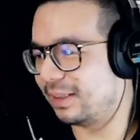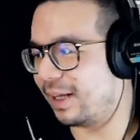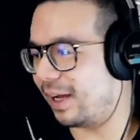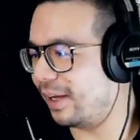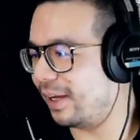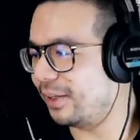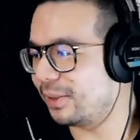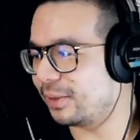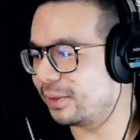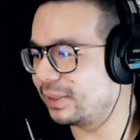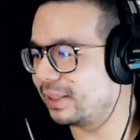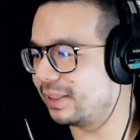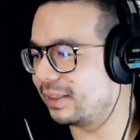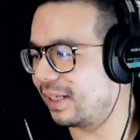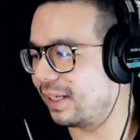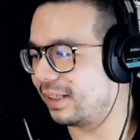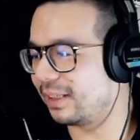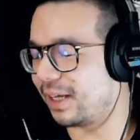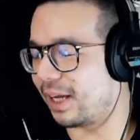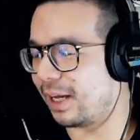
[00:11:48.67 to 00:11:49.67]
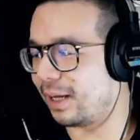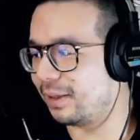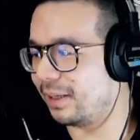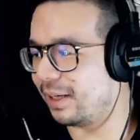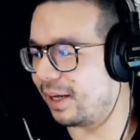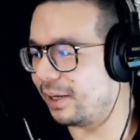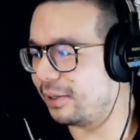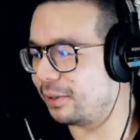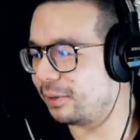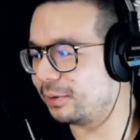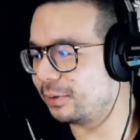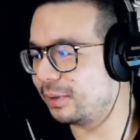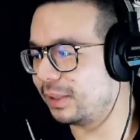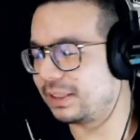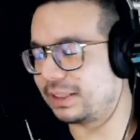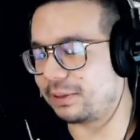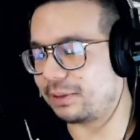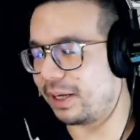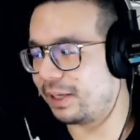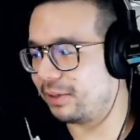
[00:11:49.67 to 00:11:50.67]
idles and cap idle
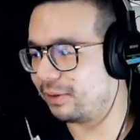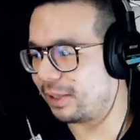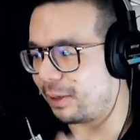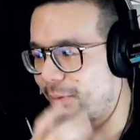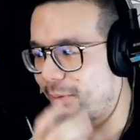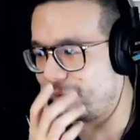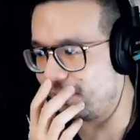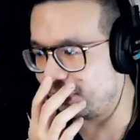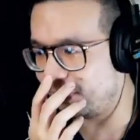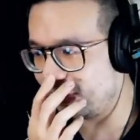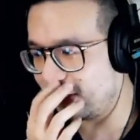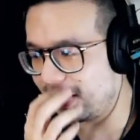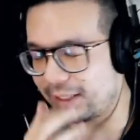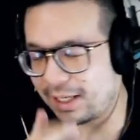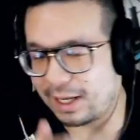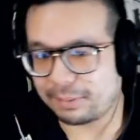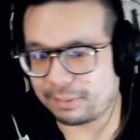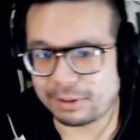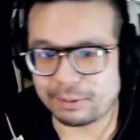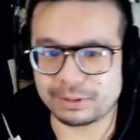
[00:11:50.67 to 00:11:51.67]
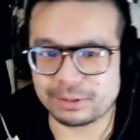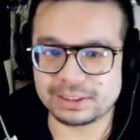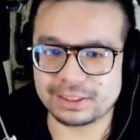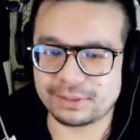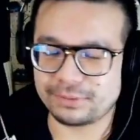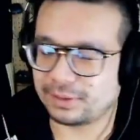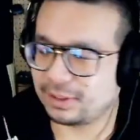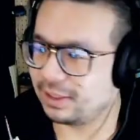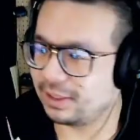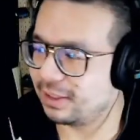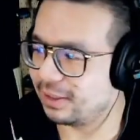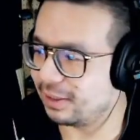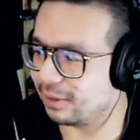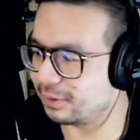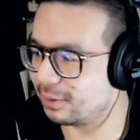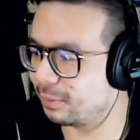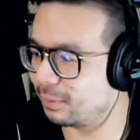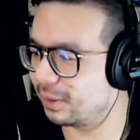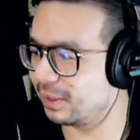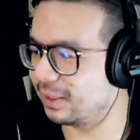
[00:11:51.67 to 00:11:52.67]
is still idled at 150 and capped at 170
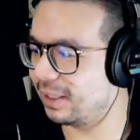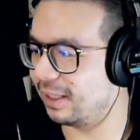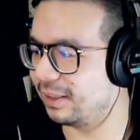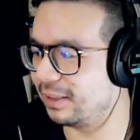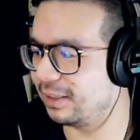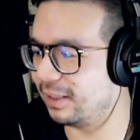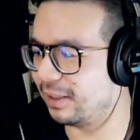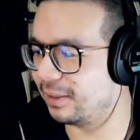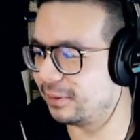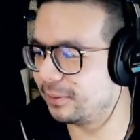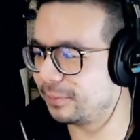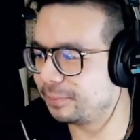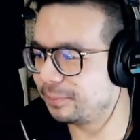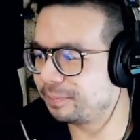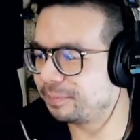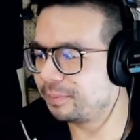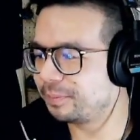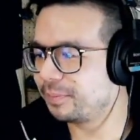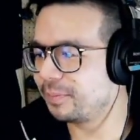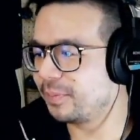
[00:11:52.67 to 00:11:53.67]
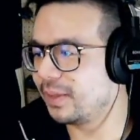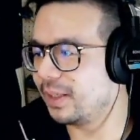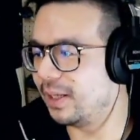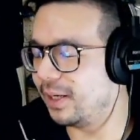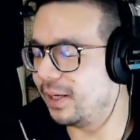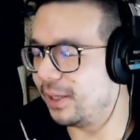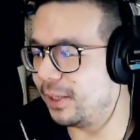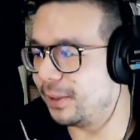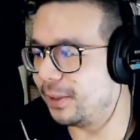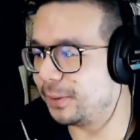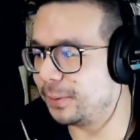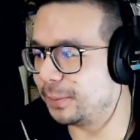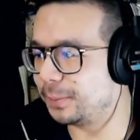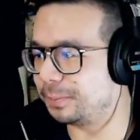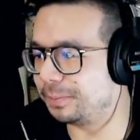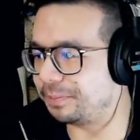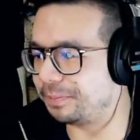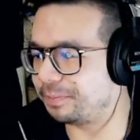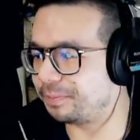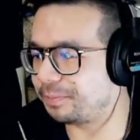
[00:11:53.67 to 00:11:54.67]
ultimately at the end.
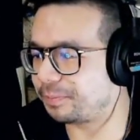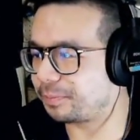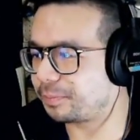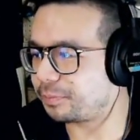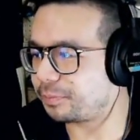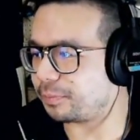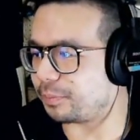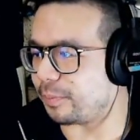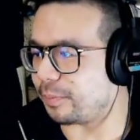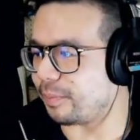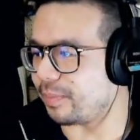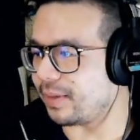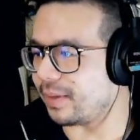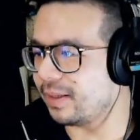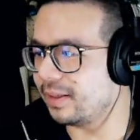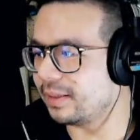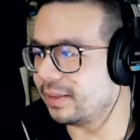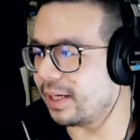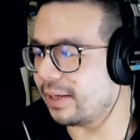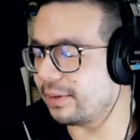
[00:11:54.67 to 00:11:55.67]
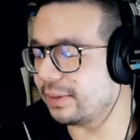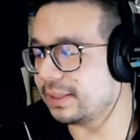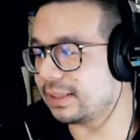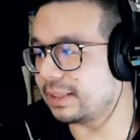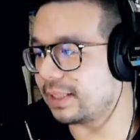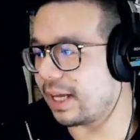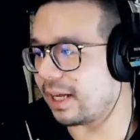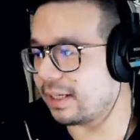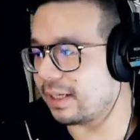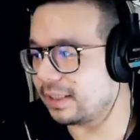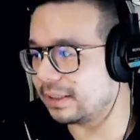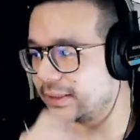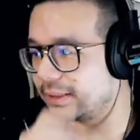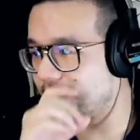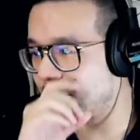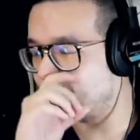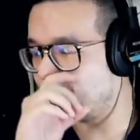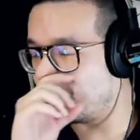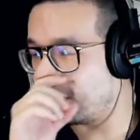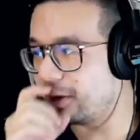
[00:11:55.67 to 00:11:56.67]
Um, that is
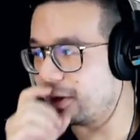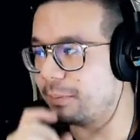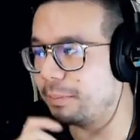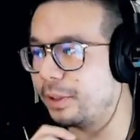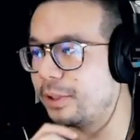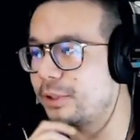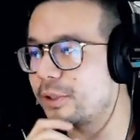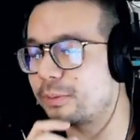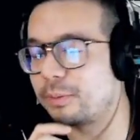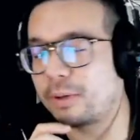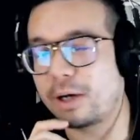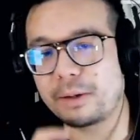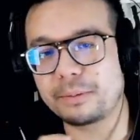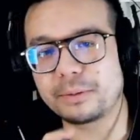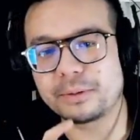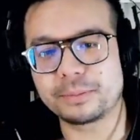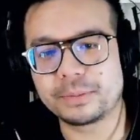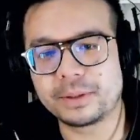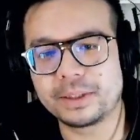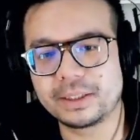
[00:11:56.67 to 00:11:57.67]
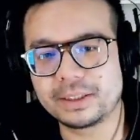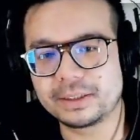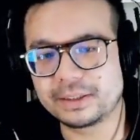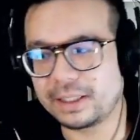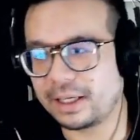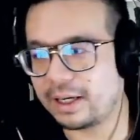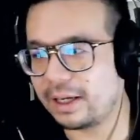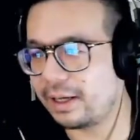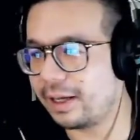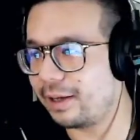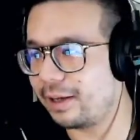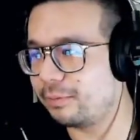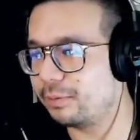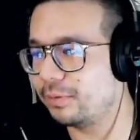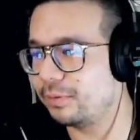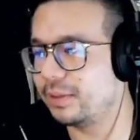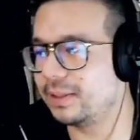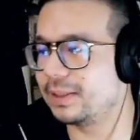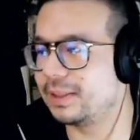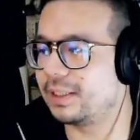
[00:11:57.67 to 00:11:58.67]
the one major problem that I have
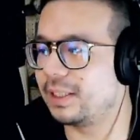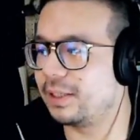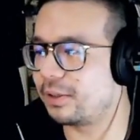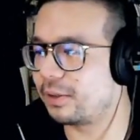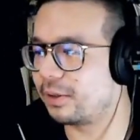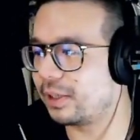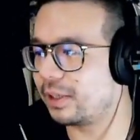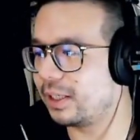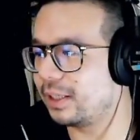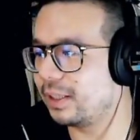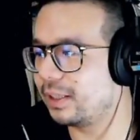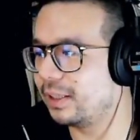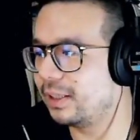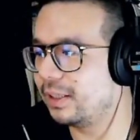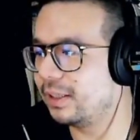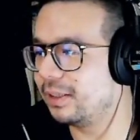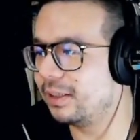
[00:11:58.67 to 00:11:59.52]
with this Tiergrade